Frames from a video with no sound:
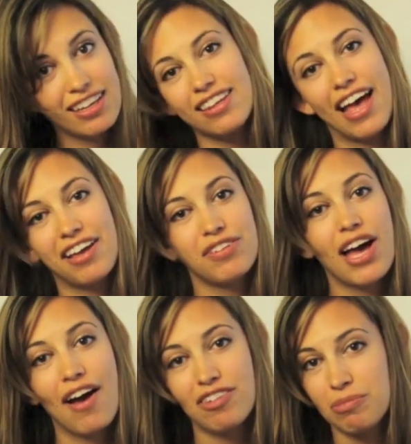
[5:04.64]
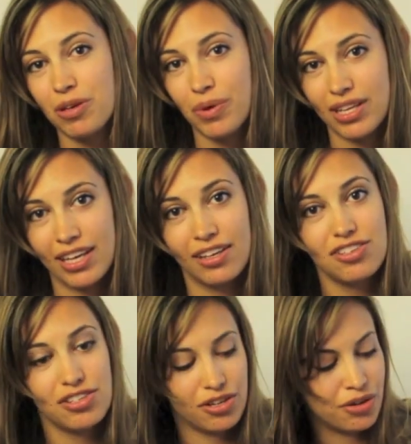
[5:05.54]
in life, you have to be willing
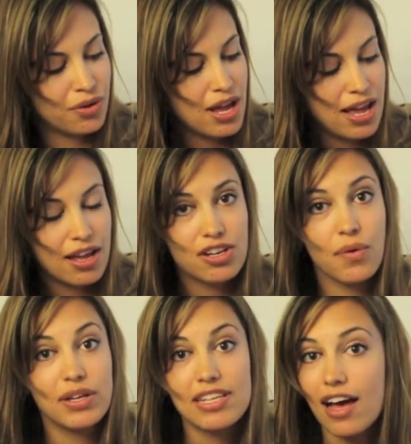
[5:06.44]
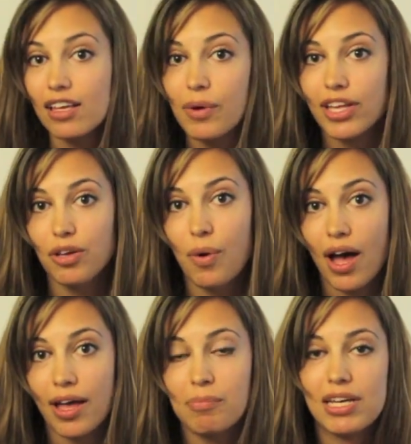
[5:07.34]
to know exactly what you
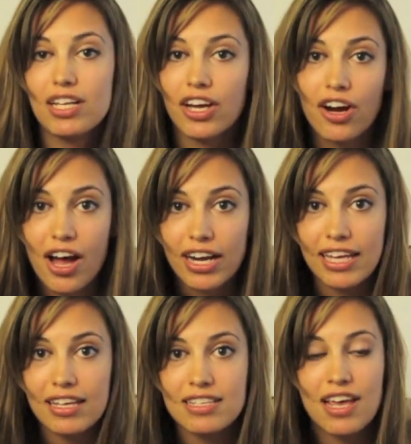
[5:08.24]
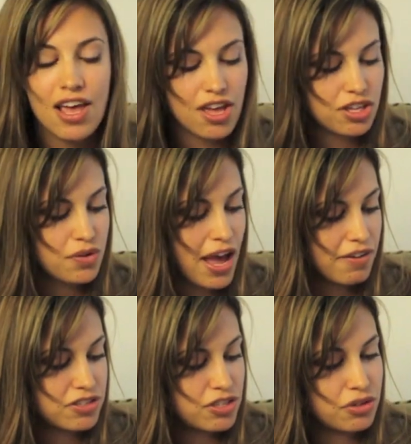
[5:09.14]
want, be clear on it. You
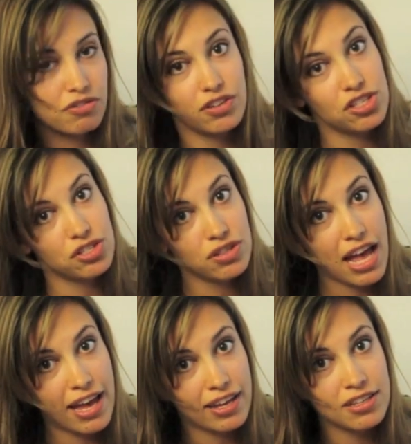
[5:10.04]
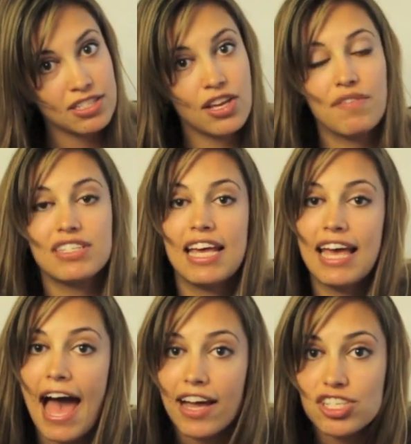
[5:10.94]
have to visualize, you have to take
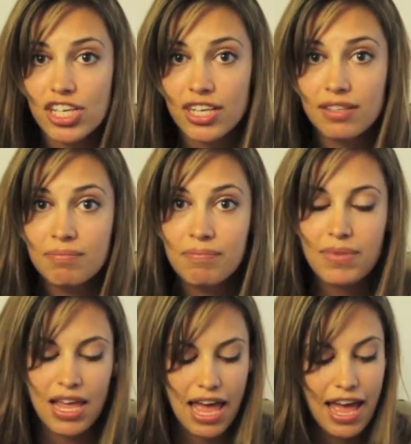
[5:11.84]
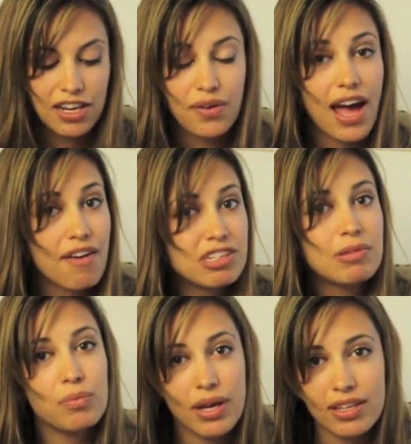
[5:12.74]
action, and you have to
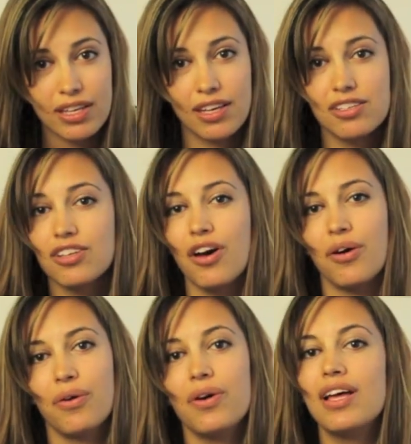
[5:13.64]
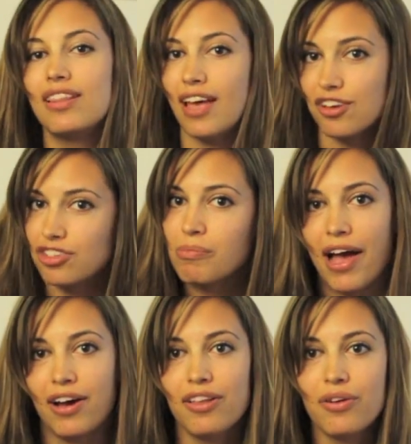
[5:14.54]
be willing to go the extra
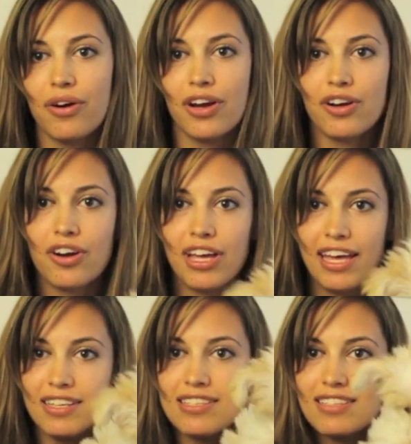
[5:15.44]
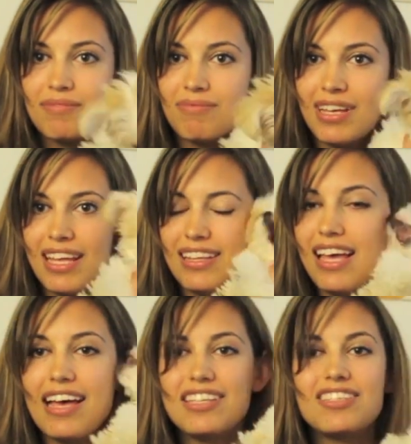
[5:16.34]
mile, or in her case,
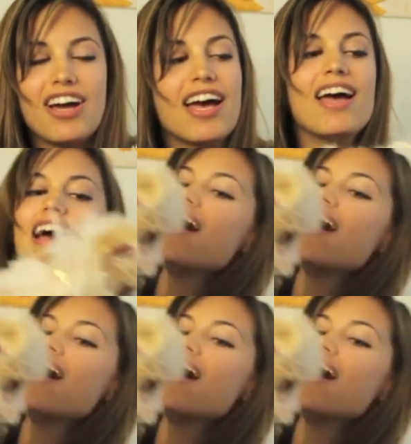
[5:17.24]
the extra